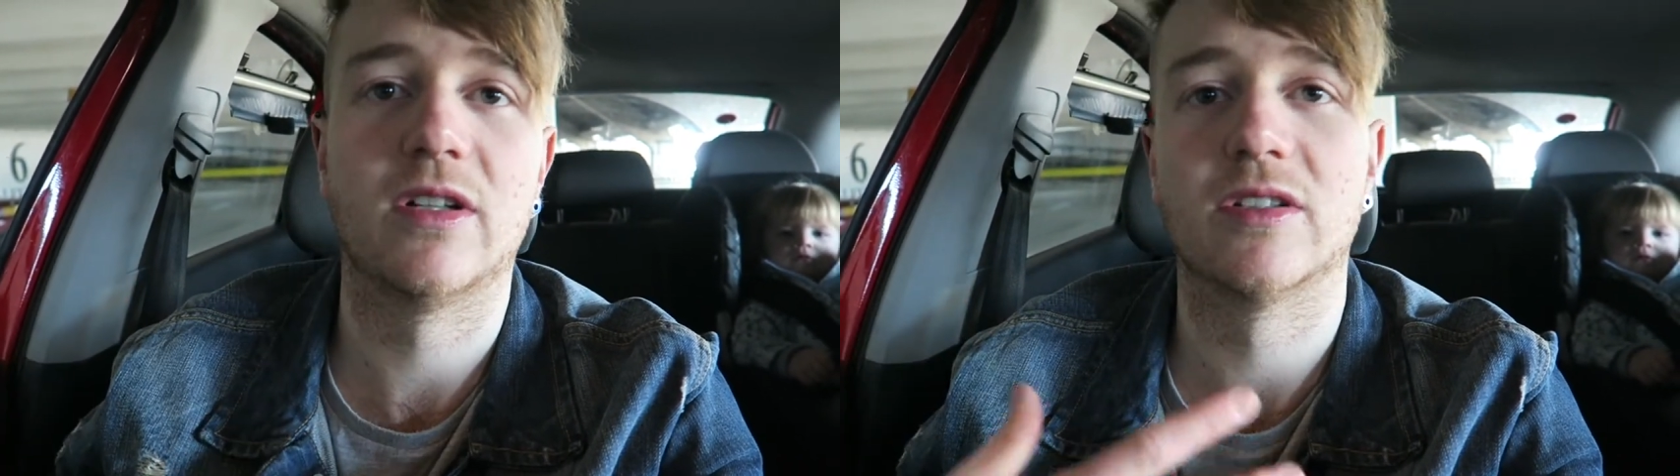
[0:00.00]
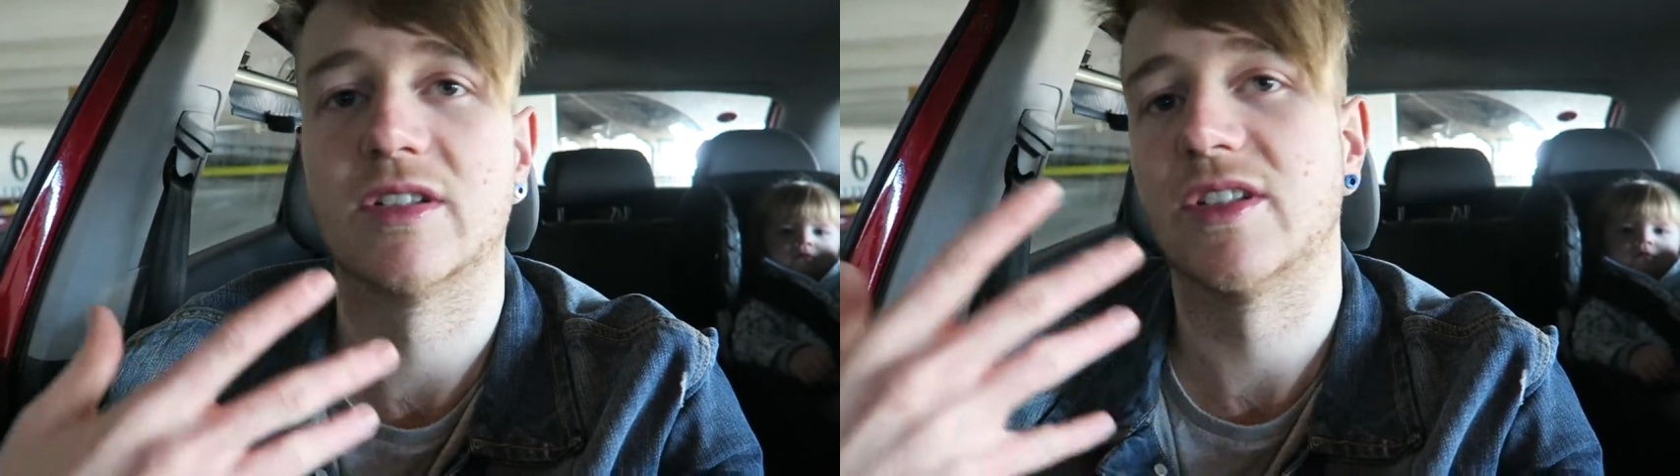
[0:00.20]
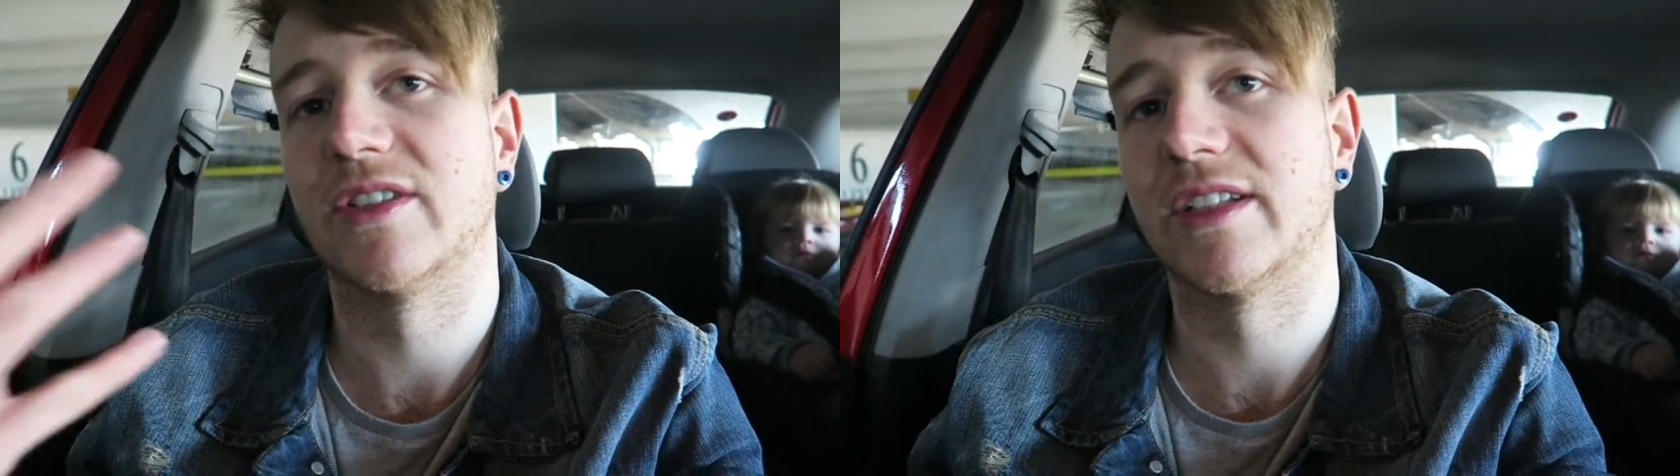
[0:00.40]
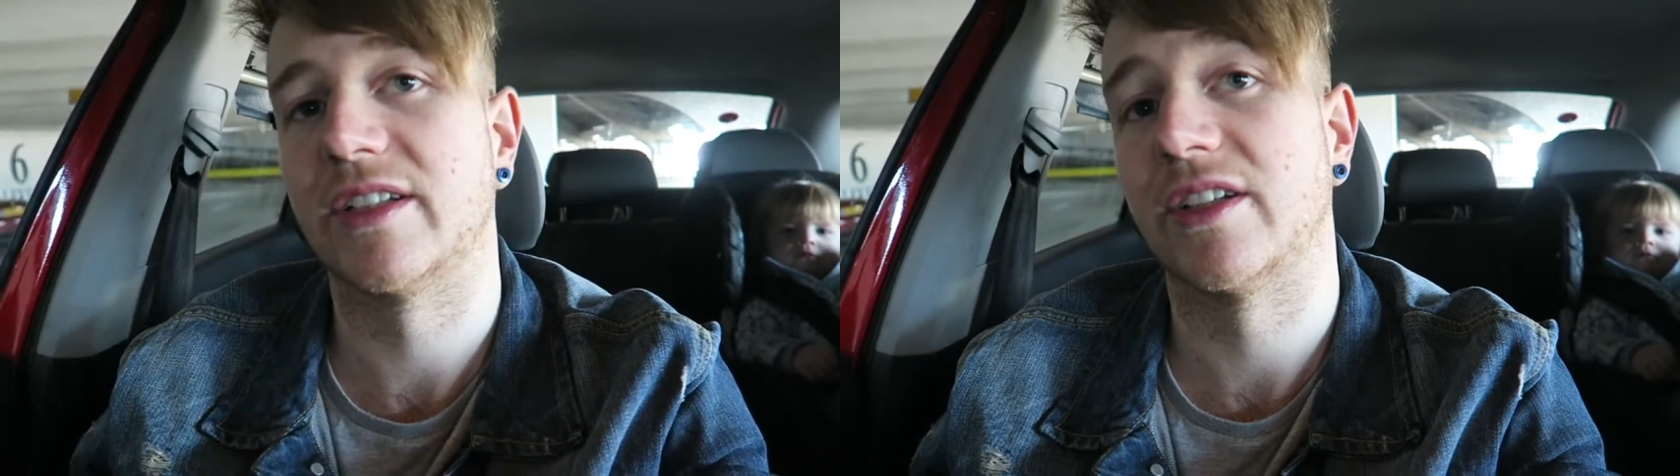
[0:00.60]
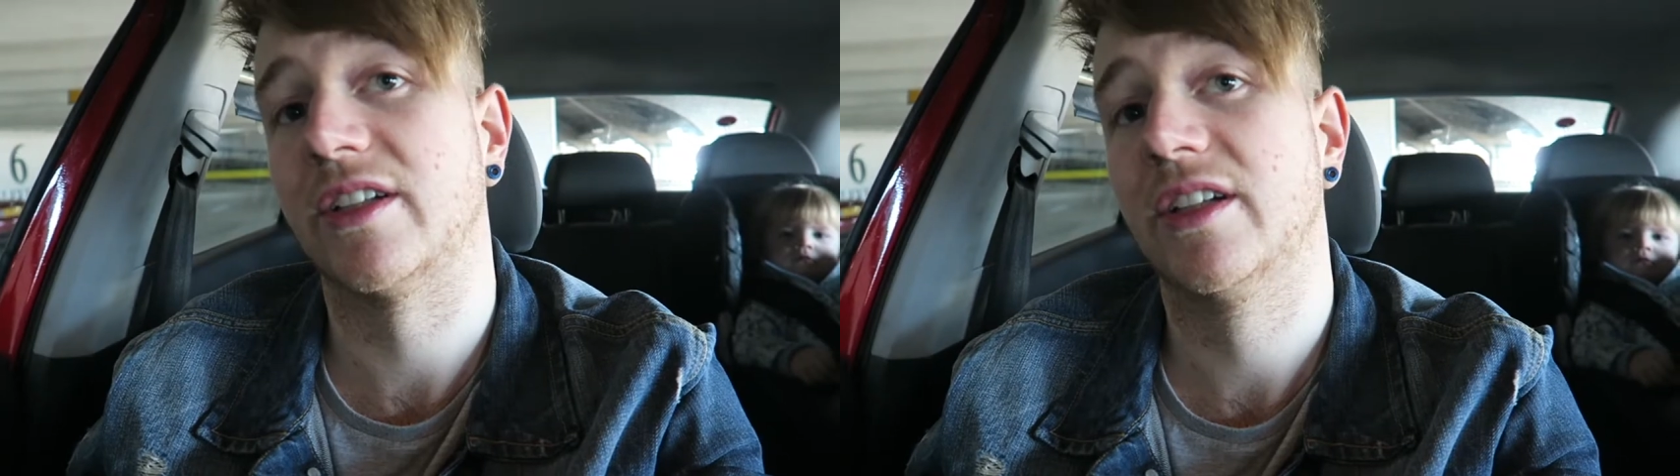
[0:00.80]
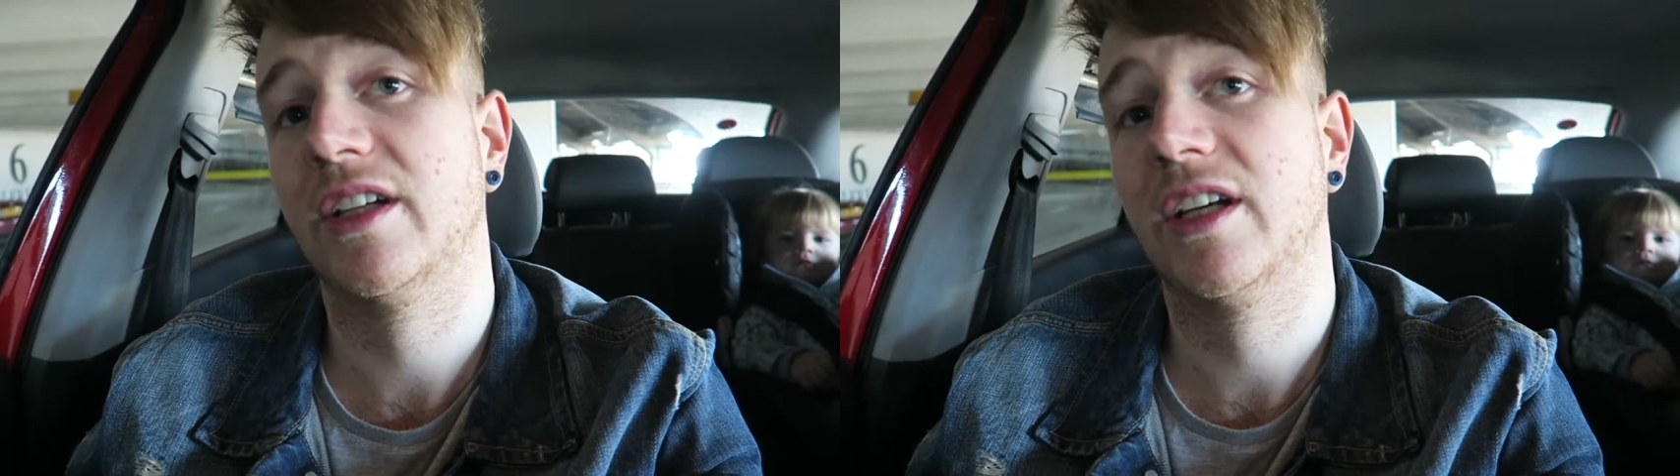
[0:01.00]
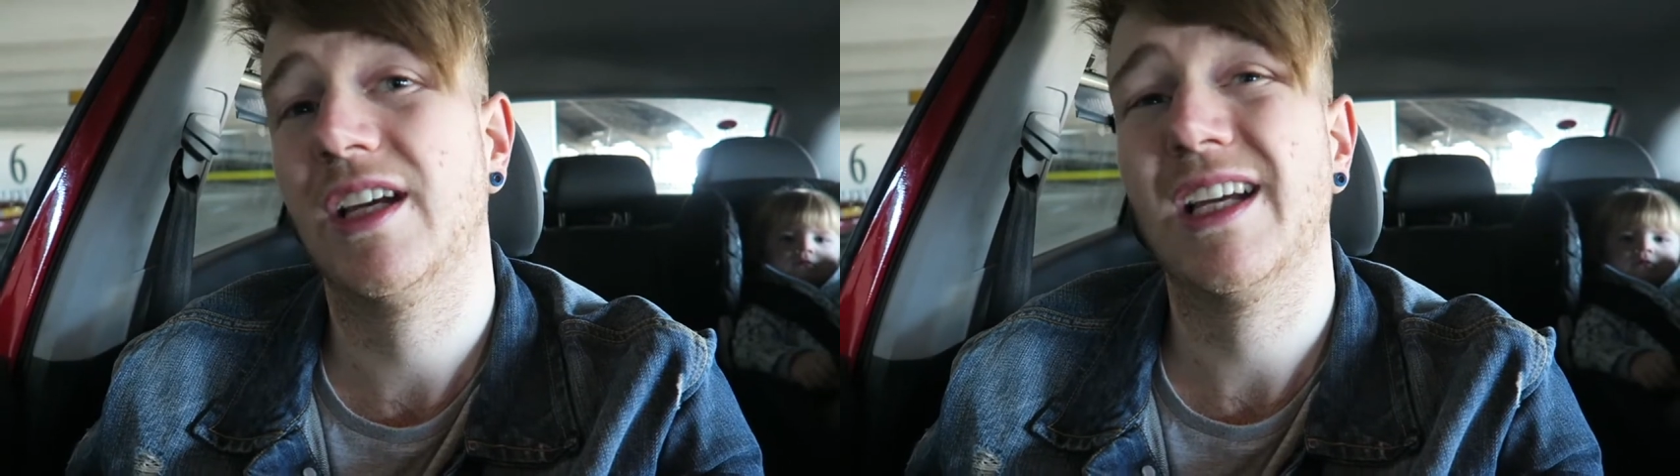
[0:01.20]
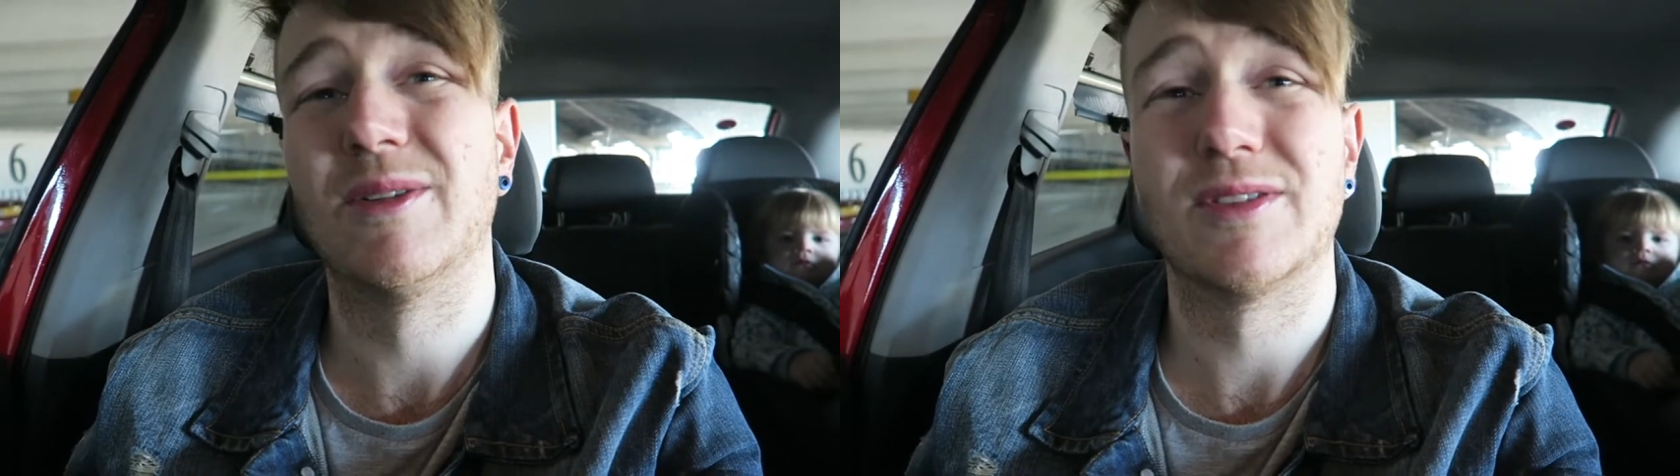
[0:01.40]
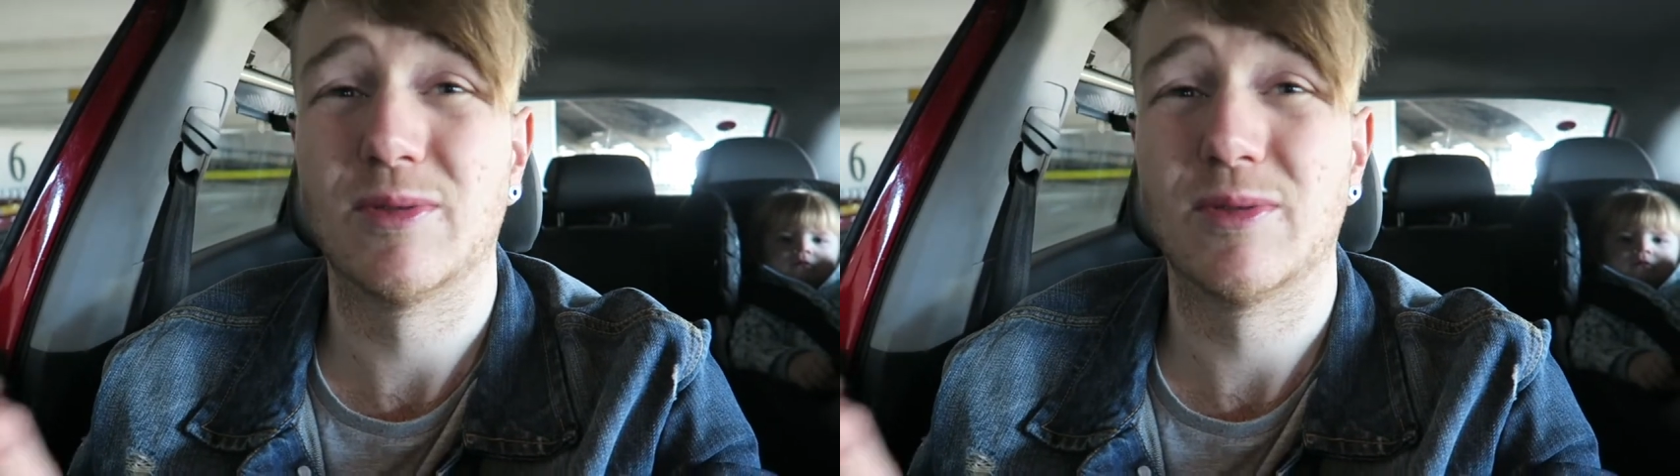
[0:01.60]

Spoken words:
I'll cook her dinner, which